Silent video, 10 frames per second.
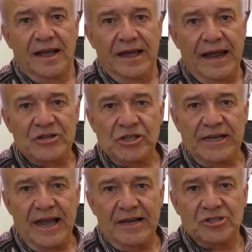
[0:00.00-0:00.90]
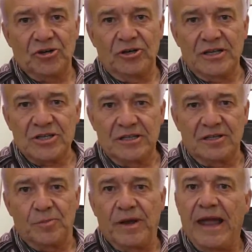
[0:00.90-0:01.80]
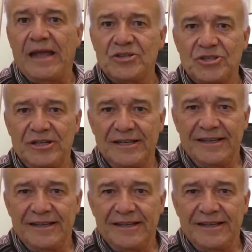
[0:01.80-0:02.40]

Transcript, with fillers: and actually kind of turned us into the past.